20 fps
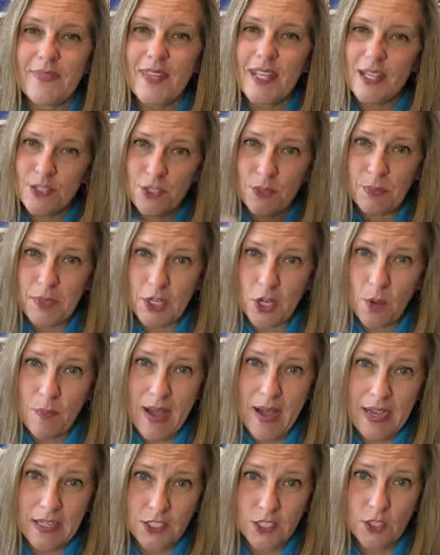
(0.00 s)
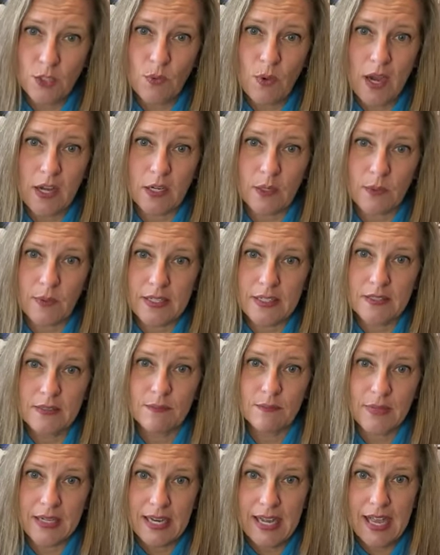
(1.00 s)
So I'm gonna go back to the water one,
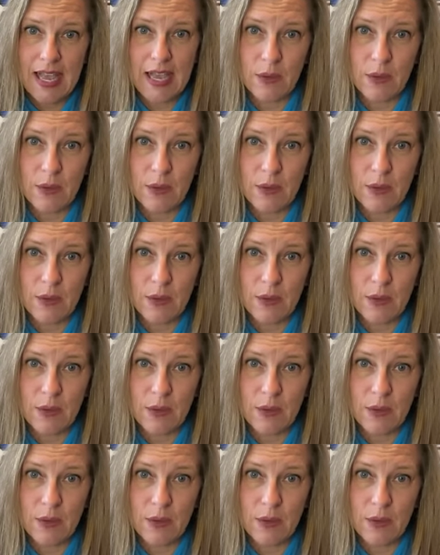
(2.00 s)
but hey,